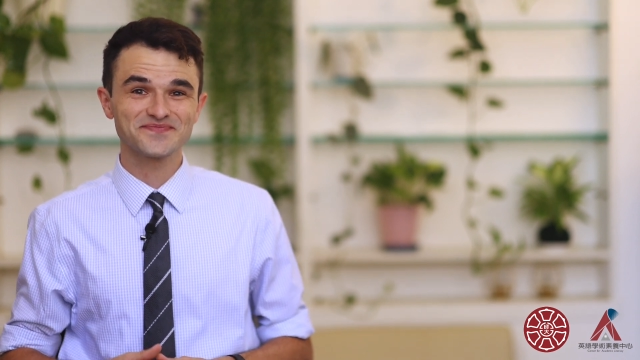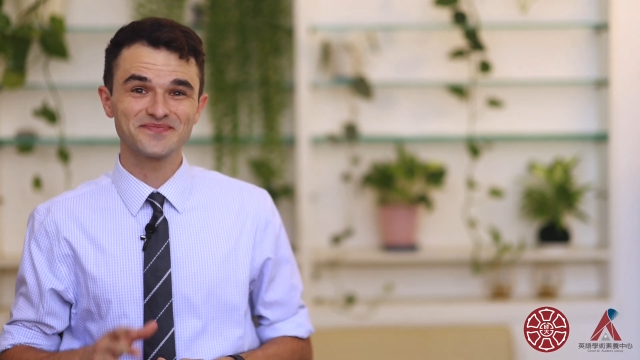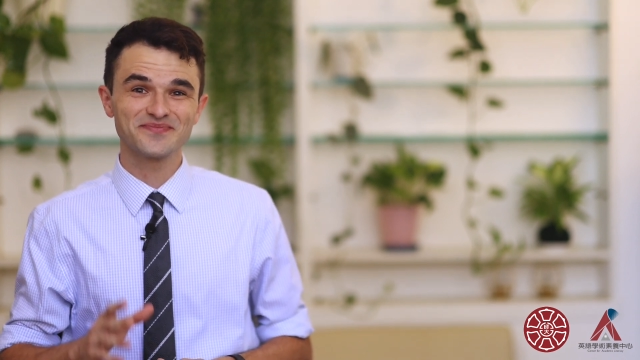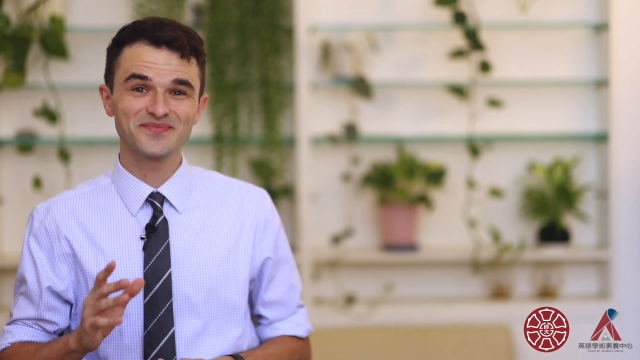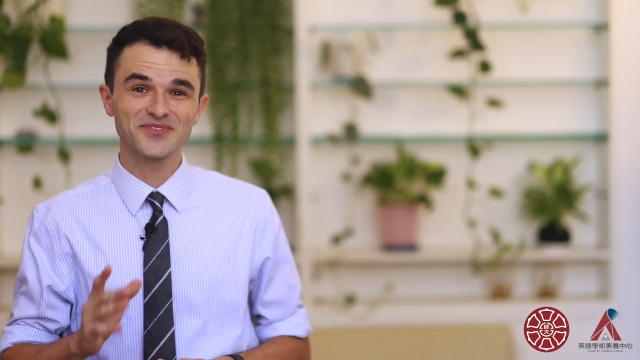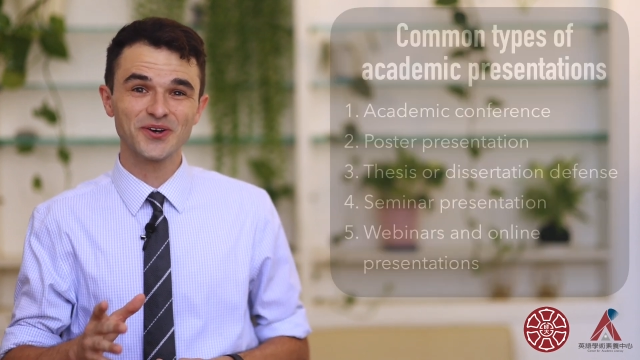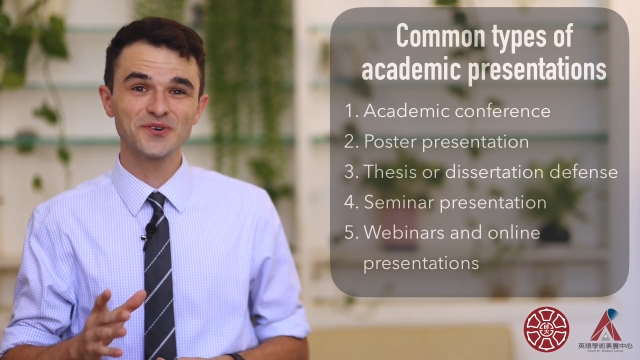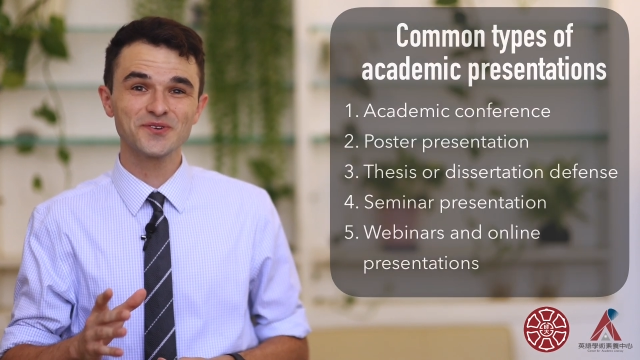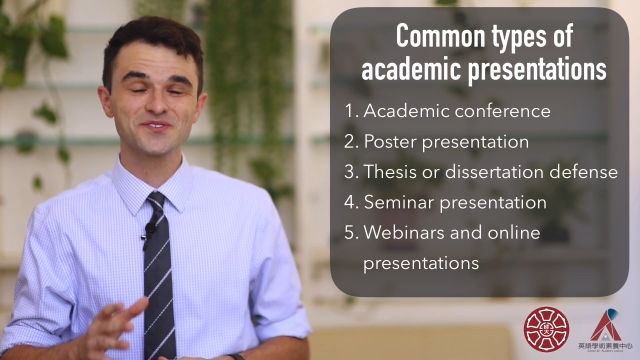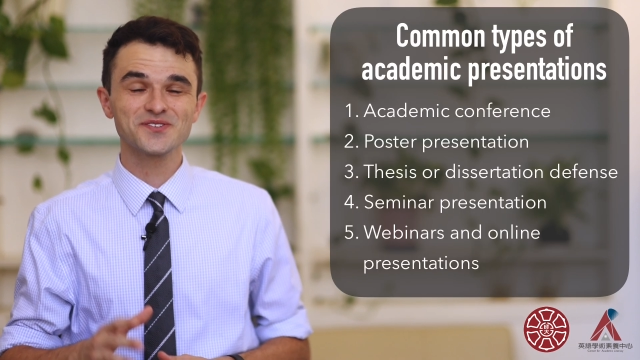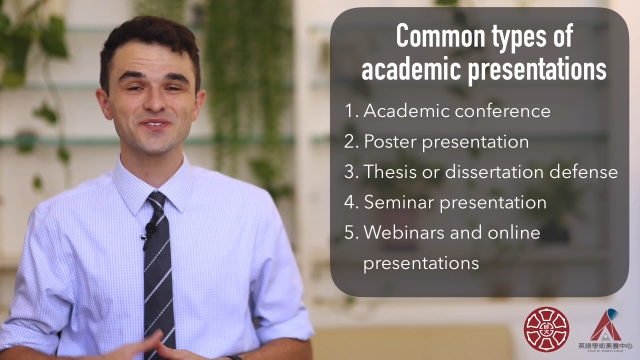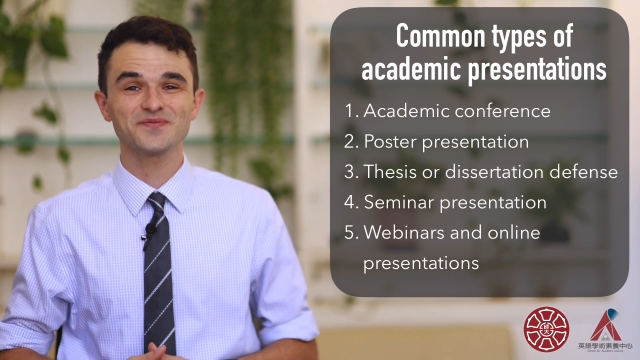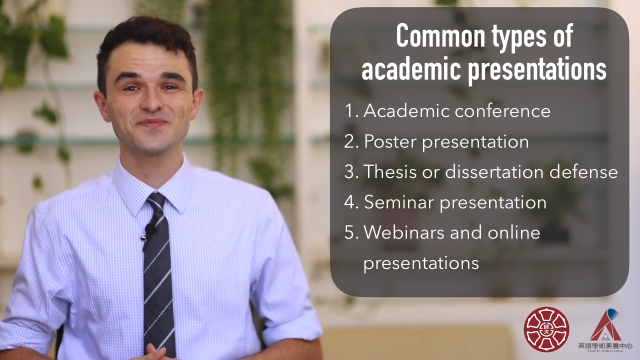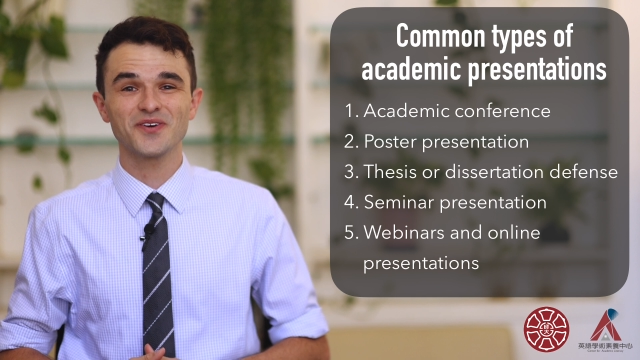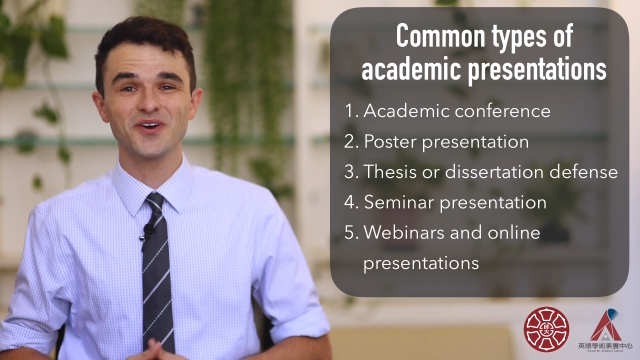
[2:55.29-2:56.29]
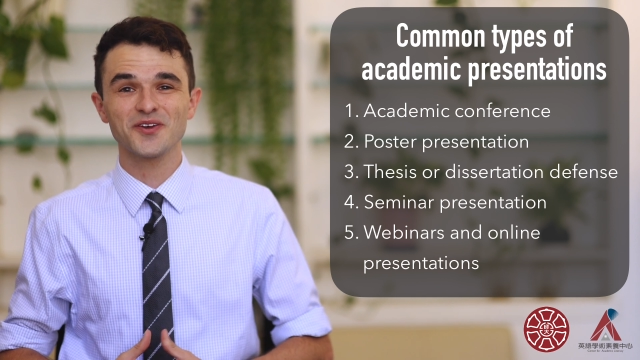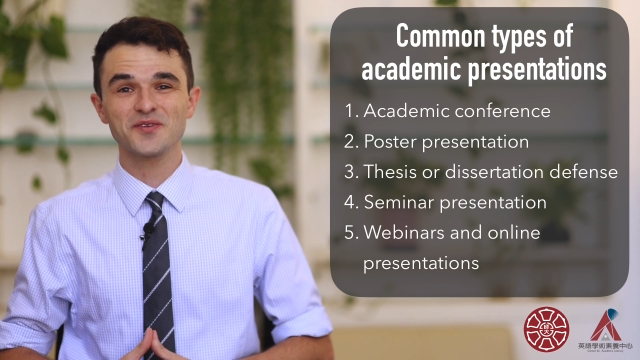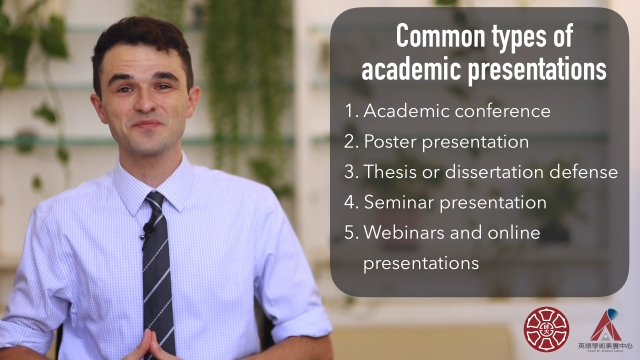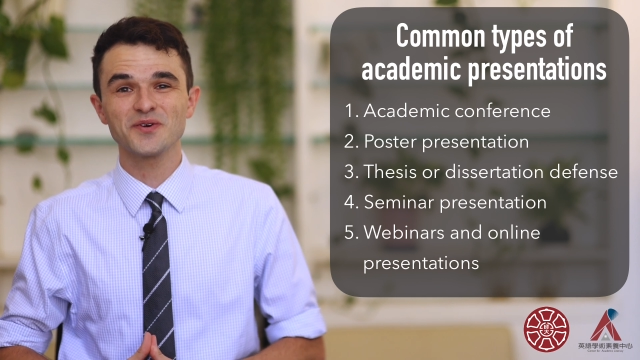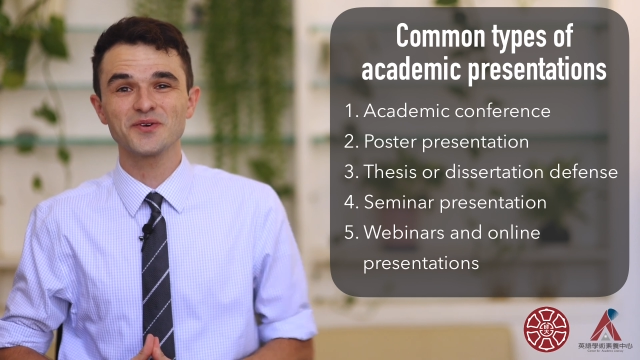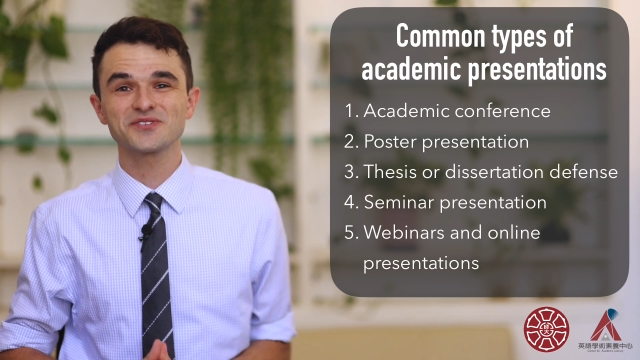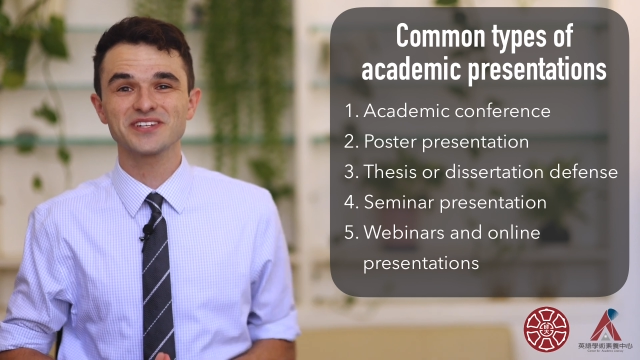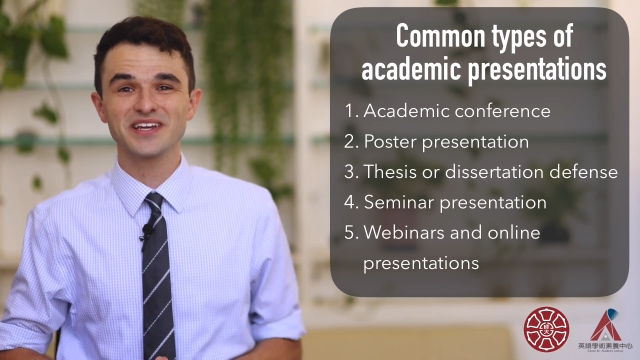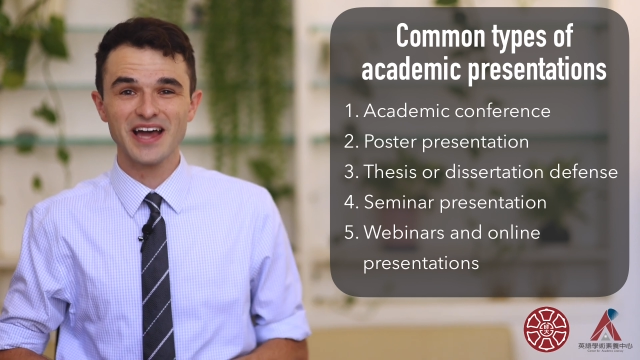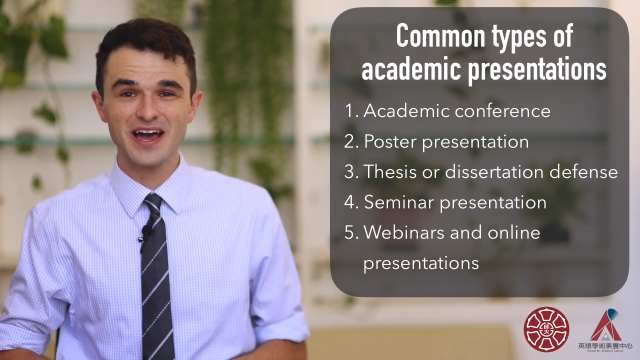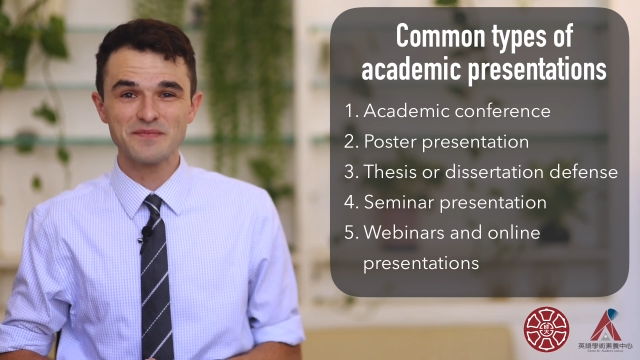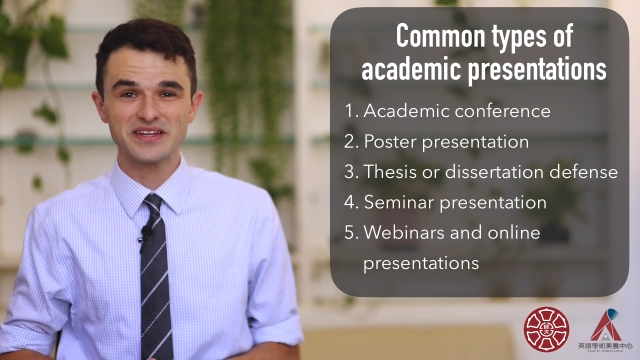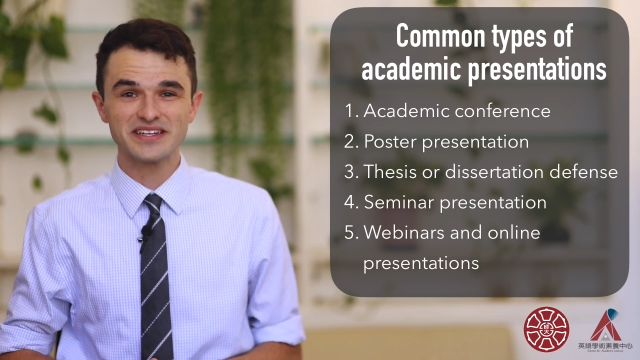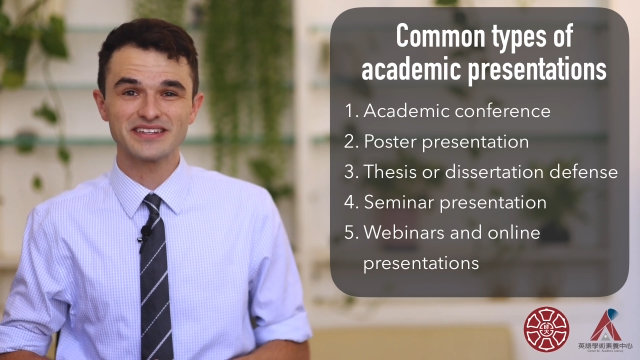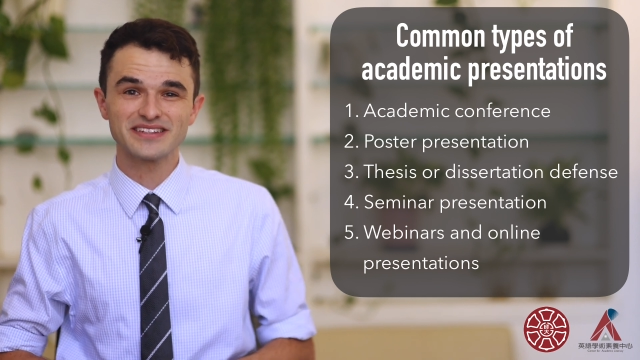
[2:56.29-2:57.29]
Those are the most
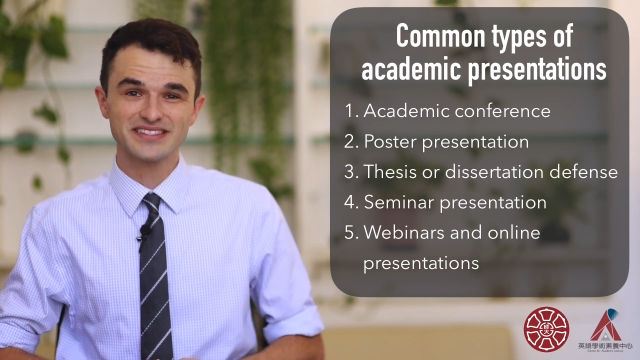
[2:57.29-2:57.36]
common